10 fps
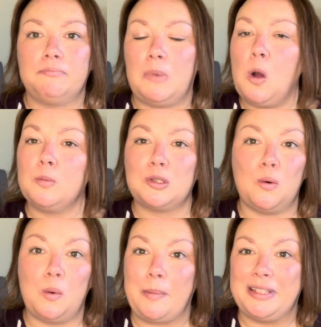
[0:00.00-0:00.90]

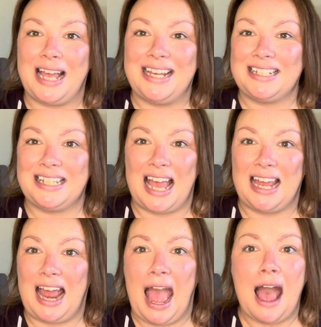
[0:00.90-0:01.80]
homeschool websites
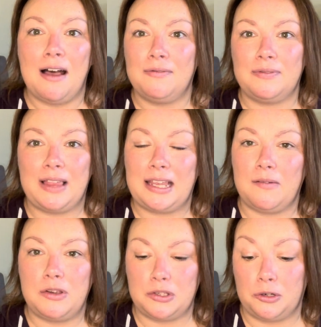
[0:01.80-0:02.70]
that have, like
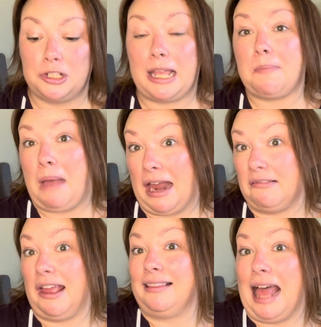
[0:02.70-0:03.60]
if you search like
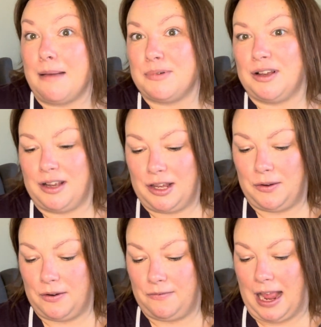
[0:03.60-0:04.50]
Madeline Lap Book, you
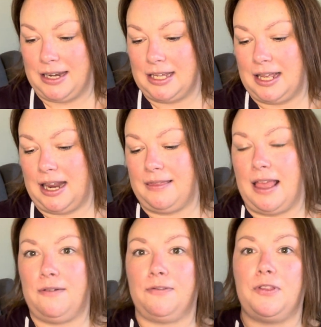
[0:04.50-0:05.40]
can find it. And
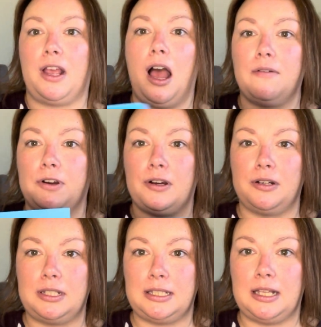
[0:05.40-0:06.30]
then for the
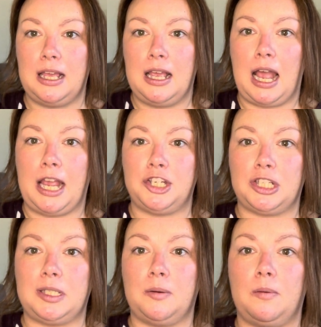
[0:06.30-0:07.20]
covers, I
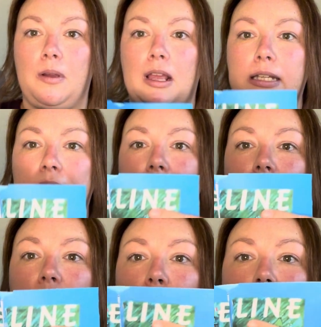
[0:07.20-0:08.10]
just
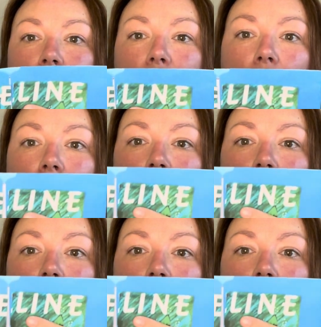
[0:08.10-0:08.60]
screenshot a